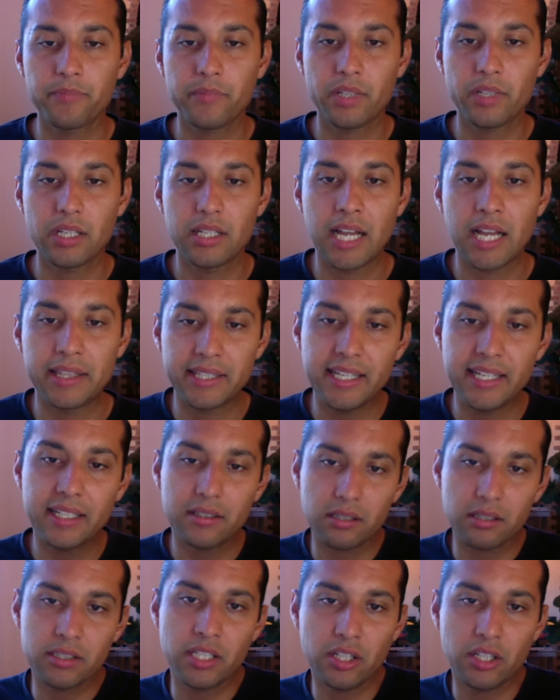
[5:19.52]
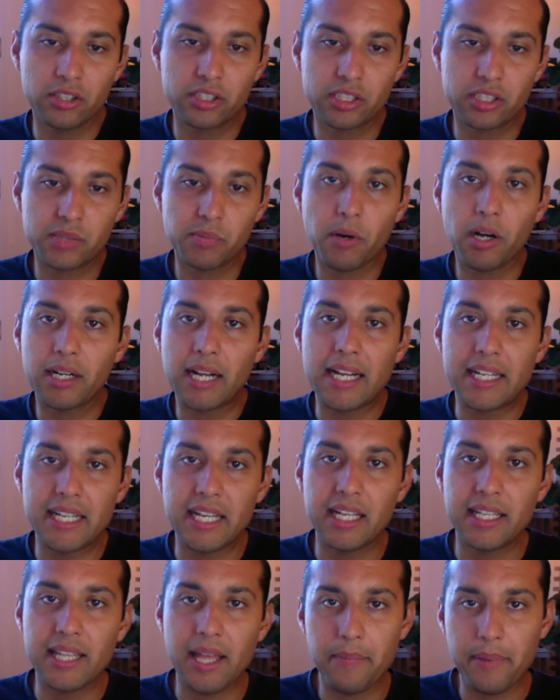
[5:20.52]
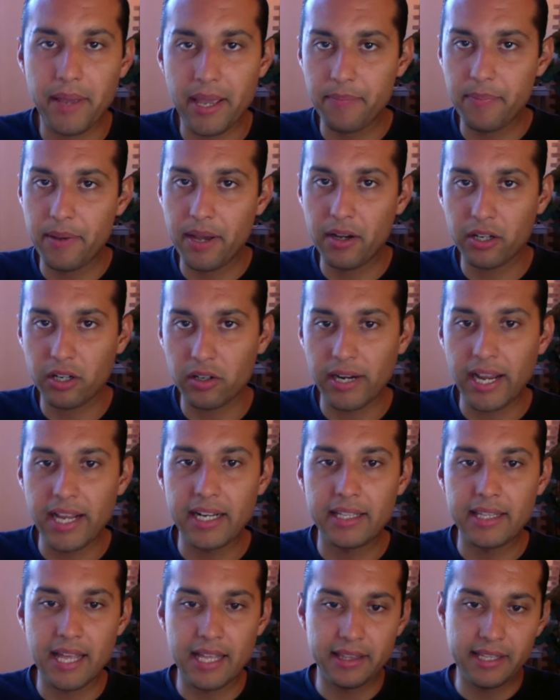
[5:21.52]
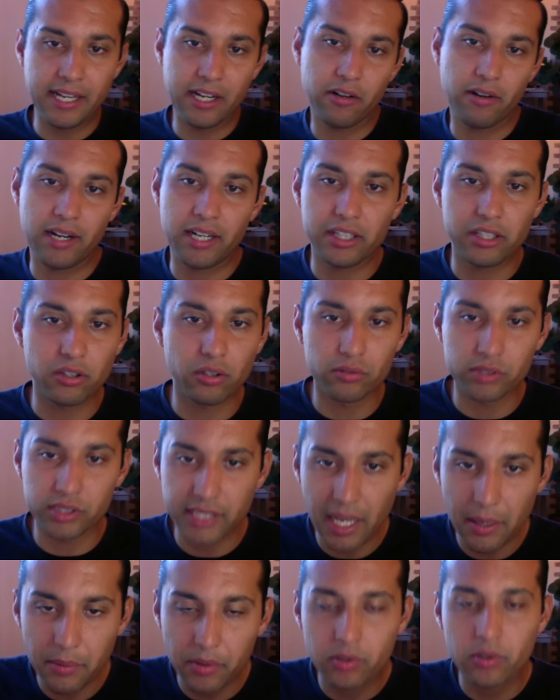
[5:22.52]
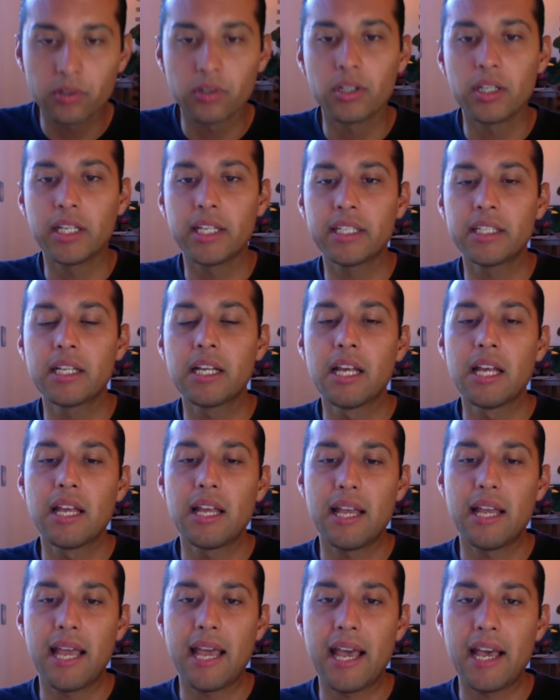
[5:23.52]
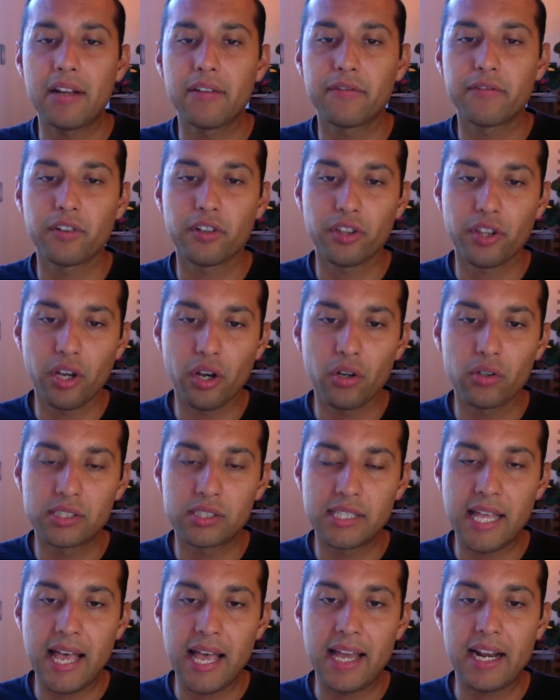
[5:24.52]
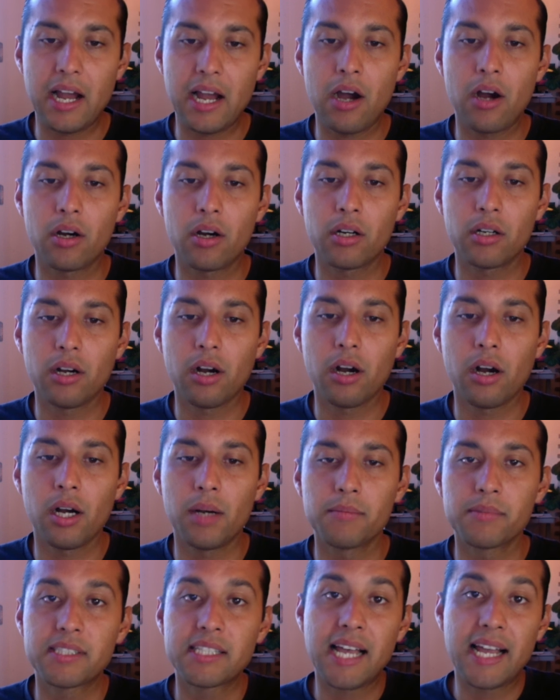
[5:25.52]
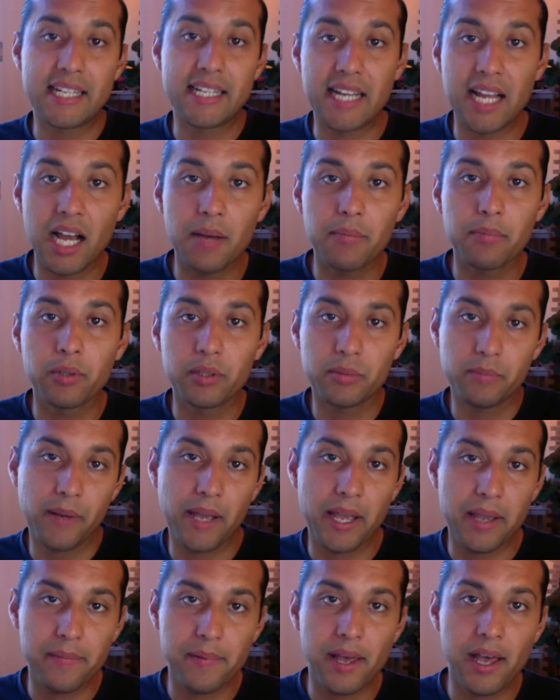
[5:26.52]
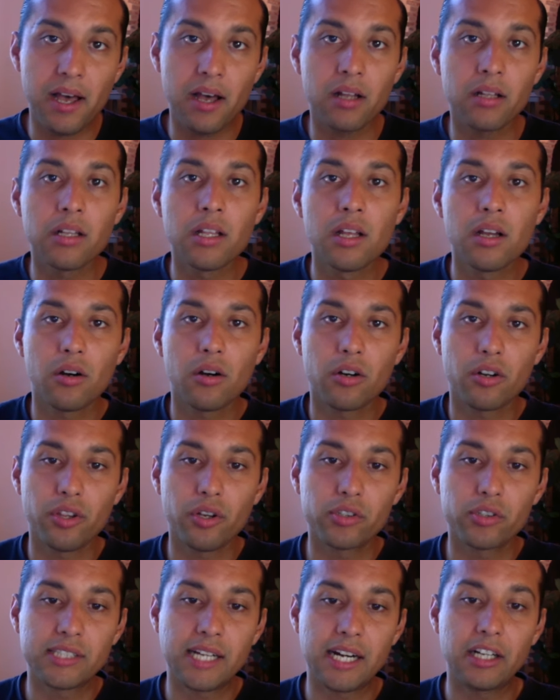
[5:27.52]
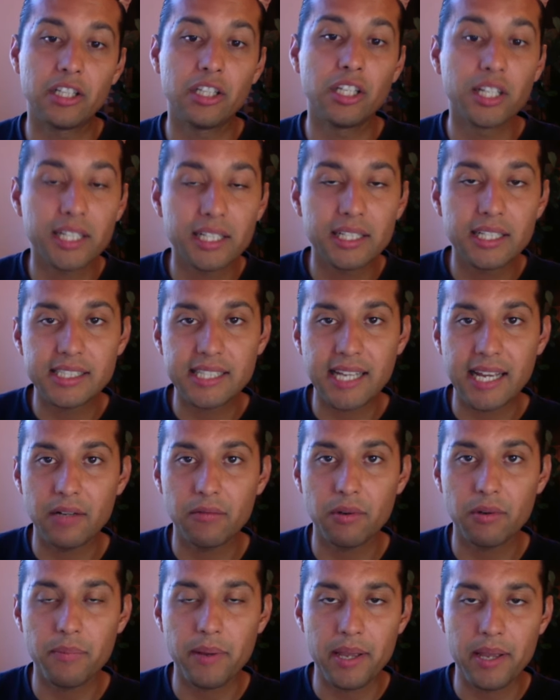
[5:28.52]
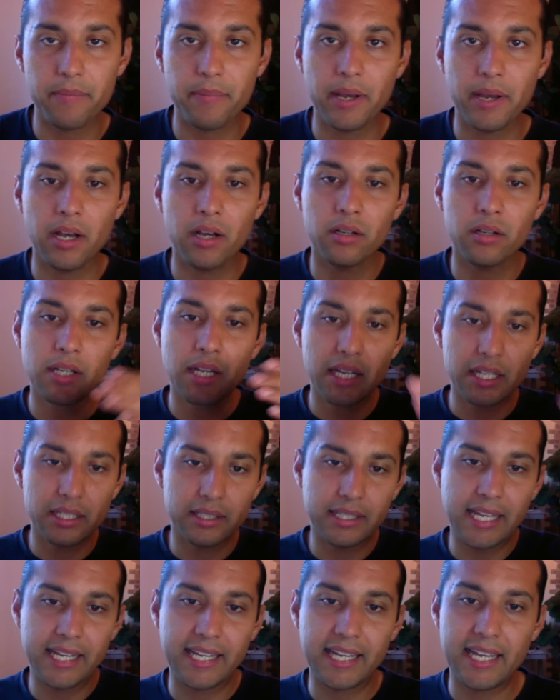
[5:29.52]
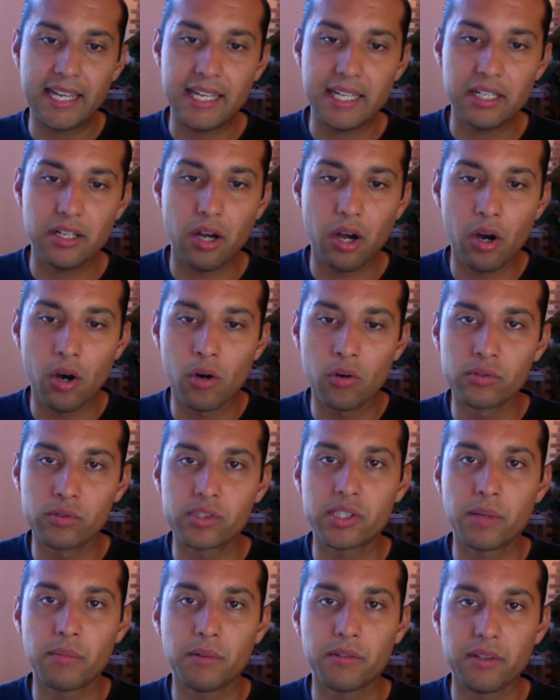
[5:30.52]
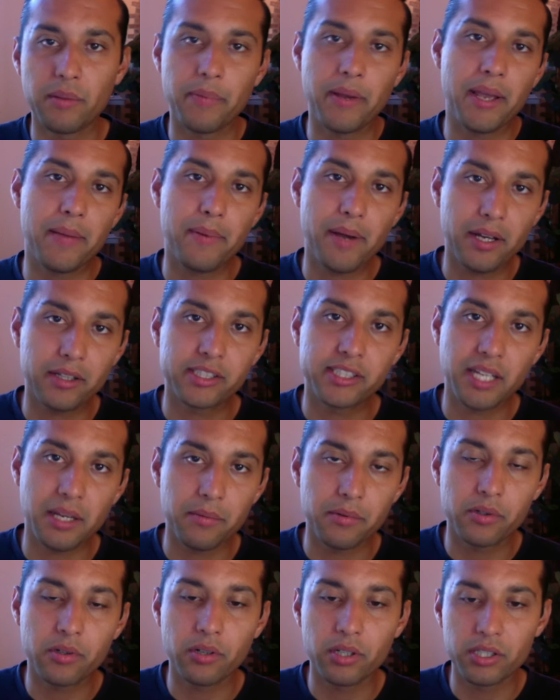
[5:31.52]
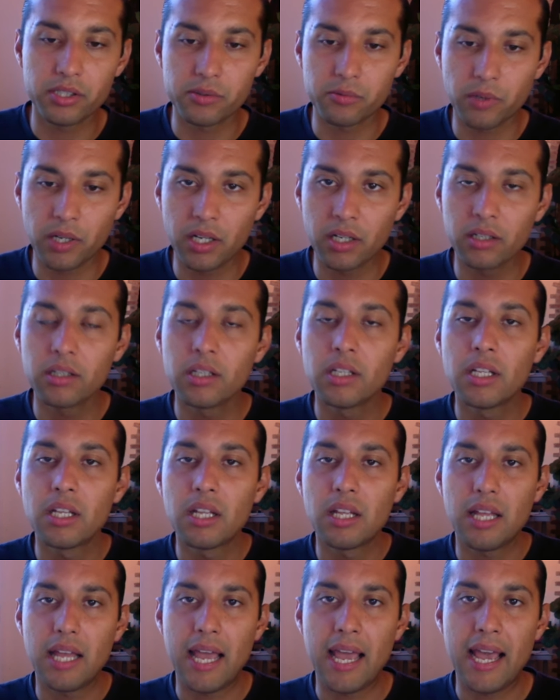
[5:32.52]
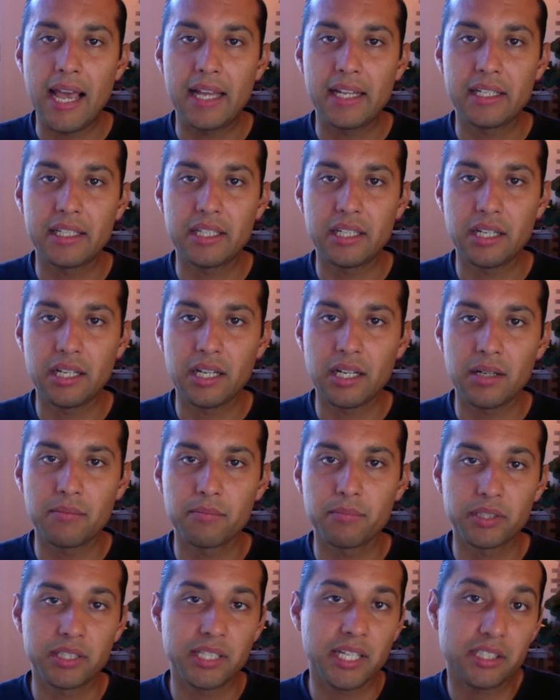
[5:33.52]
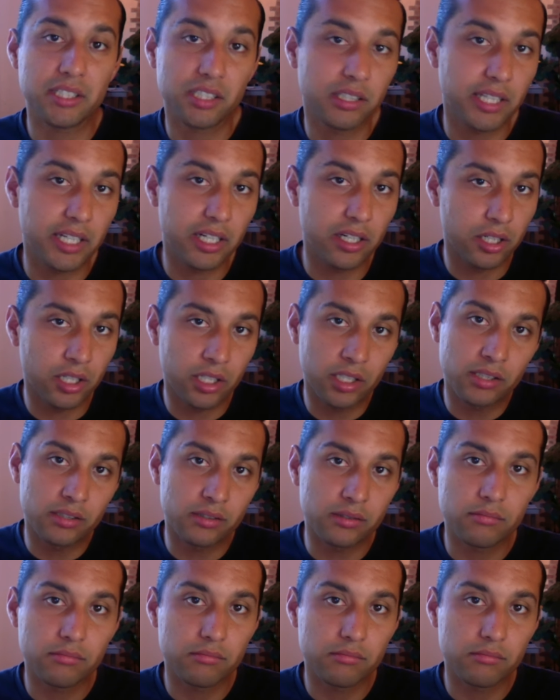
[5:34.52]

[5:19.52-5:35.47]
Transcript: I think, it's a smart idea that PayPal created that. They created their own stablecoin, and for those that are signed up with PayPal, or those that are looking to sign up with PayPal, they can own some of the PayPal stablecoin as well, and potentially earn